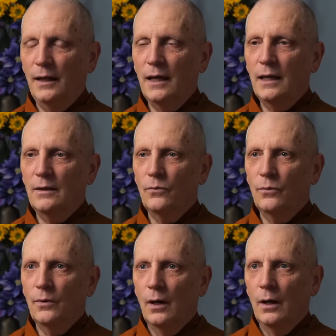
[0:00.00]
and they get
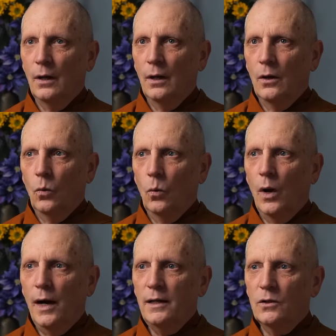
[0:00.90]

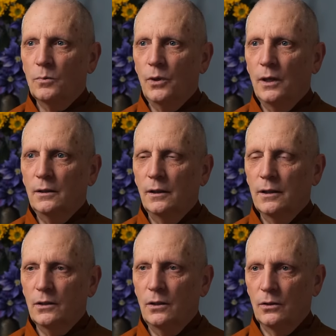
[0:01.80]
widespread
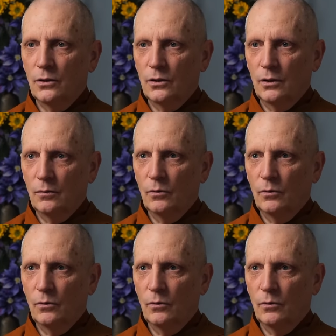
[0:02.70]
listeners.